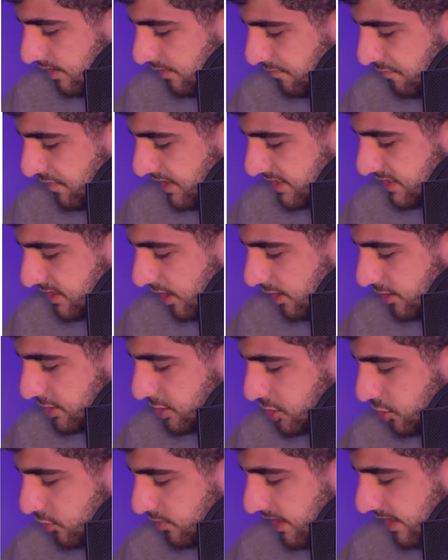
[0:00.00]
First, I
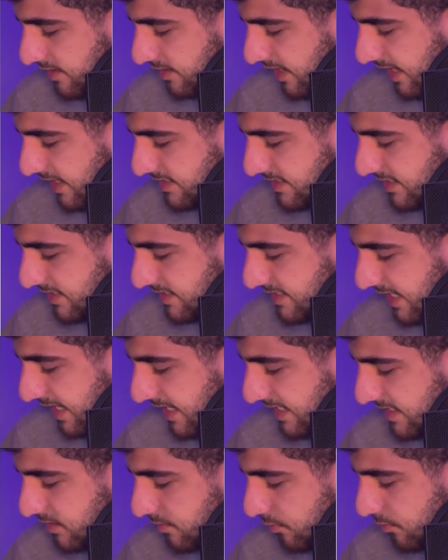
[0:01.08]
show that the answer is
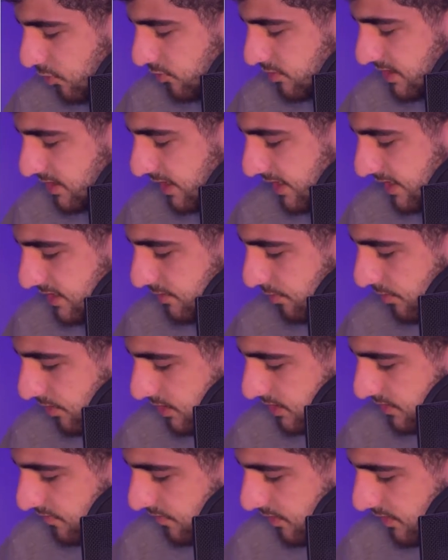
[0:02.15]
at most x
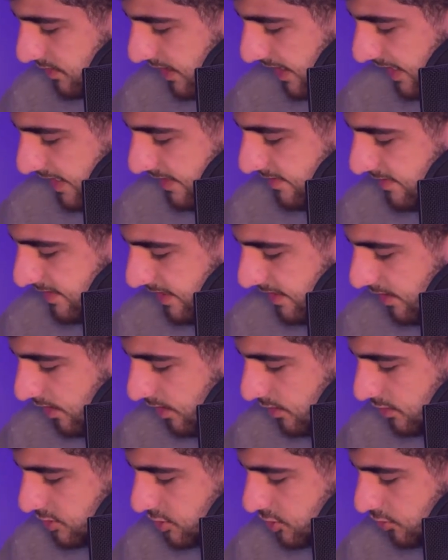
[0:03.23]
plus 1, and then
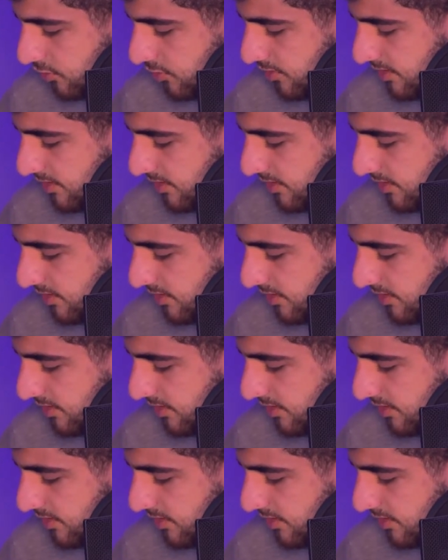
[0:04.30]
I'll show you